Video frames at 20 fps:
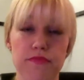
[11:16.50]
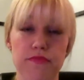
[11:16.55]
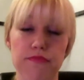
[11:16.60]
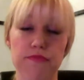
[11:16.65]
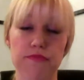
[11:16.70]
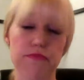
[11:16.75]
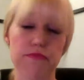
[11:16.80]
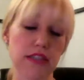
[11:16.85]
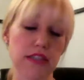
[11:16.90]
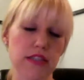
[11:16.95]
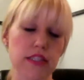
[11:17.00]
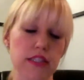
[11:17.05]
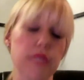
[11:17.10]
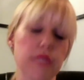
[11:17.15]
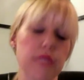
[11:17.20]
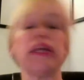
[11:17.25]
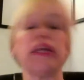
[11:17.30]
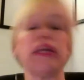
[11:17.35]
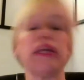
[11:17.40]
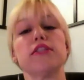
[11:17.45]
basically
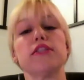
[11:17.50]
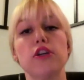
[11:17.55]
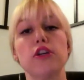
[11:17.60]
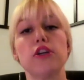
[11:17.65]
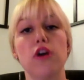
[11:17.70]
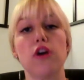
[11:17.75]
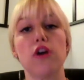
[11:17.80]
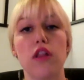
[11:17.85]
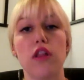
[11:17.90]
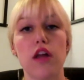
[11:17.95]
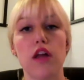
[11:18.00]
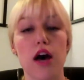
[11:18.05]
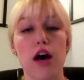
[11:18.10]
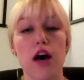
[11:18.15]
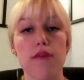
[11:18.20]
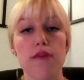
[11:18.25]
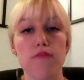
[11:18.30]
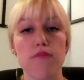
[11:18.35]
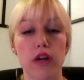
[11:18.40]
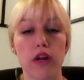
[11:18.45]
made a deal
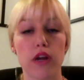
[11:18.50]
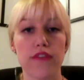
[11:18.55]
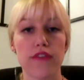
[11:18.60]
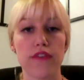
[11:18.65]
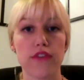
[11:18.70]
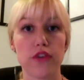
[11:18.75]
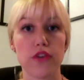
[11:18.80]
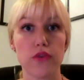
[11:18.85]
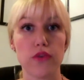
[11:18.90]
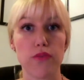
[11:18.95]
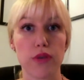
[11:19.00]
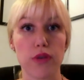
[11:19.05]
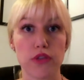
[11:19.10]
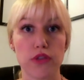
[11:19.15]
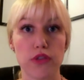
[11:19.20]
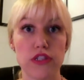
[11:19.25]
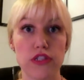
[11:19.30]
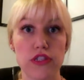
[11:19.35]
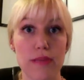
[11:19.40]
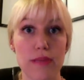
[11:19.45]
where if you
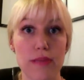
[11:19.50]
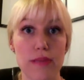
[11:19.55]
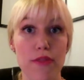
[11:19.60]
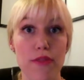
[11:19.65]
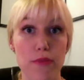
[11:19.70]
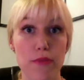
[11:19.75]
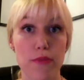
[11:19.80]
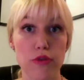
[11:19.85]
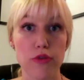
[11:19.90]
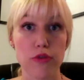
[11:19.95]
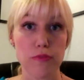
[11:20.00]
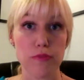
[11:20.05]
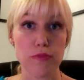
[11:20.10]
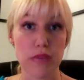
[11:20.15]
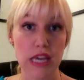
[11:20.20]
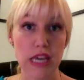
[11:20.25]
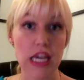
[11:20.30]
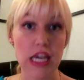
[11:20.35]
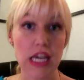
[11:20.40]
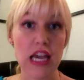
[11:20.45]
purchase them through
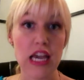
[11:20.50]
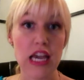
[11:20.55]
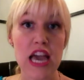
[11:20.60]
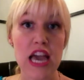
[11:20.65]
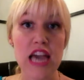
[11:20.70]
me,